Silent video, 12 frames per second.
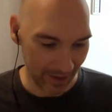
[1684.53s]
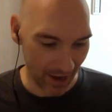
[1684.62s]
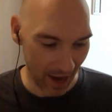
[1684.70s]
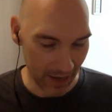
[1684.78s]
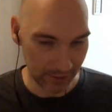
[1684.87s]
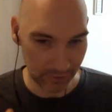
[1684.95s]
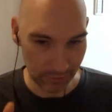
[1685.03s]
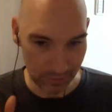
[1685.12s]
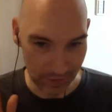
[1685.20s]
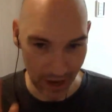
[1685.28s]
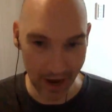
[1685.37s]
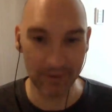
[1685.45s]
I do
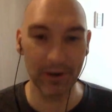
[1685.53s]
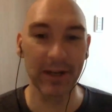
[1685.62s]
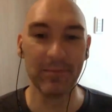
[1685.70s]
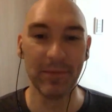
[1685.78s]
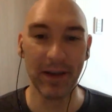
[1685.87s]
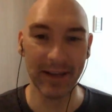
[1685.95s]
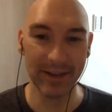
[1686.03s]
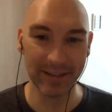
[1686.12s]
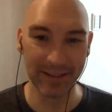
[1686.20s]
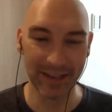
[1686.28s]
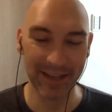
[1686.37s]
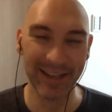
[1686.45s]
not
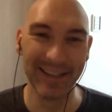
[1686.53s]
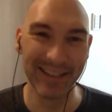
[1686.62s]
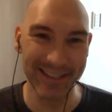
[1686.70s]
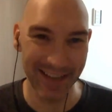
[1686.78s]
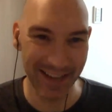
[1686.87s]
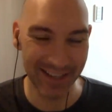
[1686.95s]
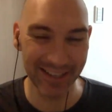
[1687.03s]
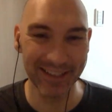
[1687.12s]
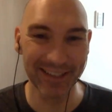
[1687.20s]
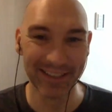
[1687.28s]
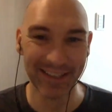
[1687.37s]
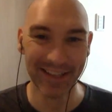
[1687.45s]
recommend
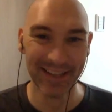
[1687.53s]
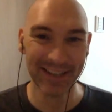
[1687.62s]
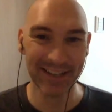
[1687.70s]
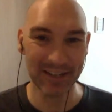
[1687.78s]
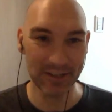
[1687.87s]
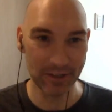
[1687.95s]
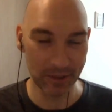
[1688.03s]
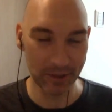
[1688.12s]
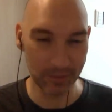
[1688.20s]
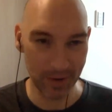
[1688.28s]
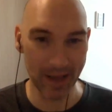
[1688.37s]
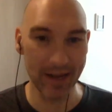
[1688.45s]
taking your
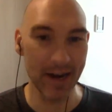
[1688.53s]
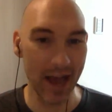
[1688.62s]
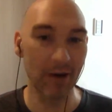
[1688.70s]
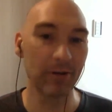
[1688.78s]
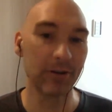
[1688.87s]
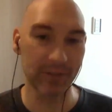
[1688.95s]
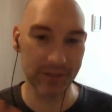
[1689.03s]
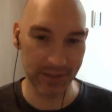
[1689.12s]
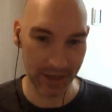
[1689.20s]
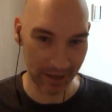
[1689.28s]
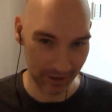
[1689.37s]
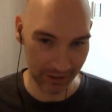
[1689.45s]
pet out of its
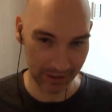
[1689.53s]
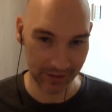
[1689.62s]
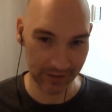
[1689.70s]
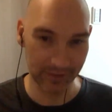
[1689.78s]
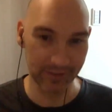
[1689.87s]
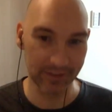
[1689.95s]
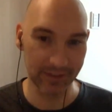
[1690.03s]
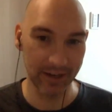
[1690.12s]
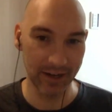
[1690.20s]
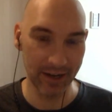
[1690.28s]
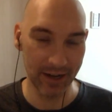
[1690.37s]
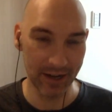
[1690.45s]
carrier.
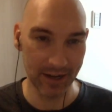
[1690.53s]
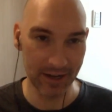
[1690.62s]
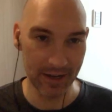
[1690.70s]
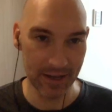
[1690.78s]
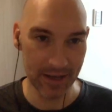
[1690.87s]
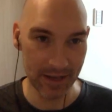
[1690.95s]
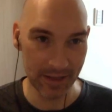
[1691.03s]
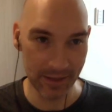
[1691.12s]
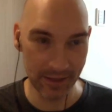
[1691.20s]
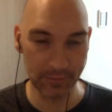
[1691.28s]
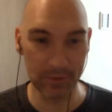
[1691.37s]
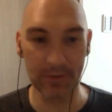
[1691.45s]

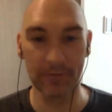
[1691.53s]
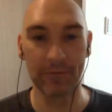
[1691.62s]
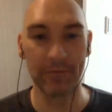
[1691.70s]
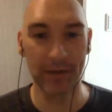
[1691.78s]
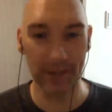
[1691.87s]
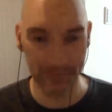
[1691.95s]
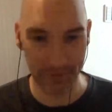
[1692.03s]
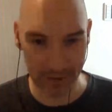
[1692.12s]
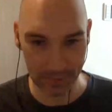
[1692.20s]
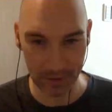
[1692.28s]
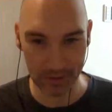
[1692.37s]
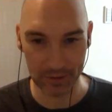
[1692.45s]
This was a very, very
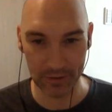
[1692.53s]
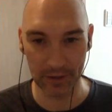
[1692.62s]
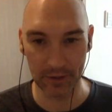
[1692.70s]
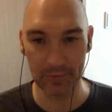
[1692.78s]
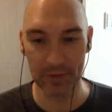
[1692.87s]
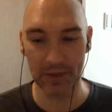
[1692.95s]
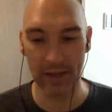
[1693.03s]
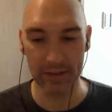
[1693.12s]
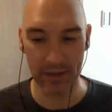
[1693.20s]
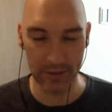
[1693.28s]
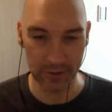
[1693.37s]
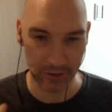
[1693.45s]
special
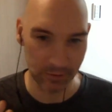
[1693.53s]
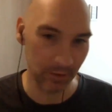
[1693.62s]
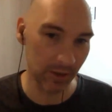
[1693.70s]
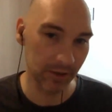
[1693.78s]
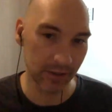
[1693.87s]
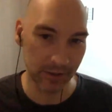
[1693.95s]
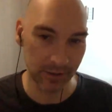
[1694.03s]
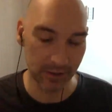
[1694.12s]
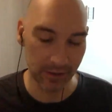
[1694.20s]
circumstance. I just wanted to,